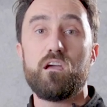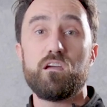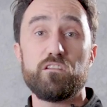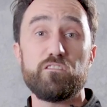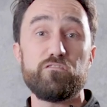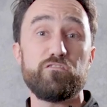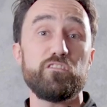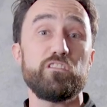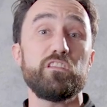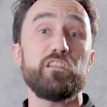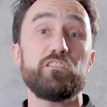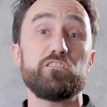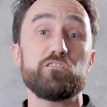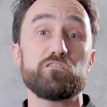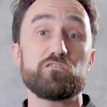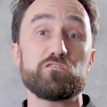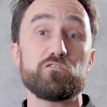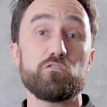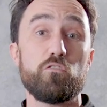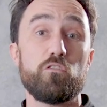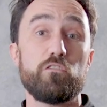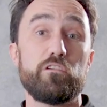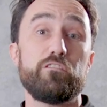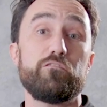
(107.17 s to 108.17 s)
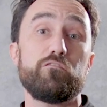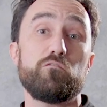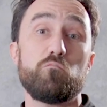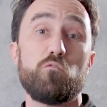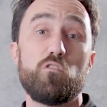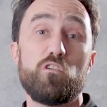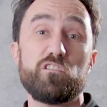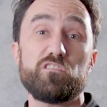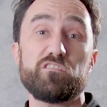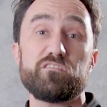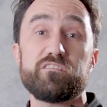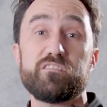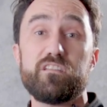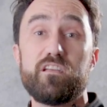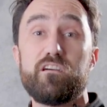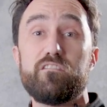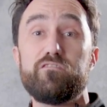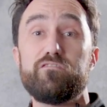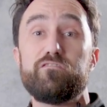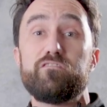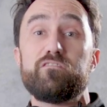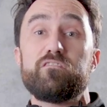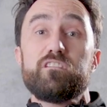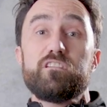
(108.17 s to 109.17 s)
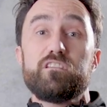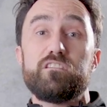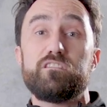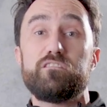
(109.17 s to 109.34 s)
And if you need to store even more stuff,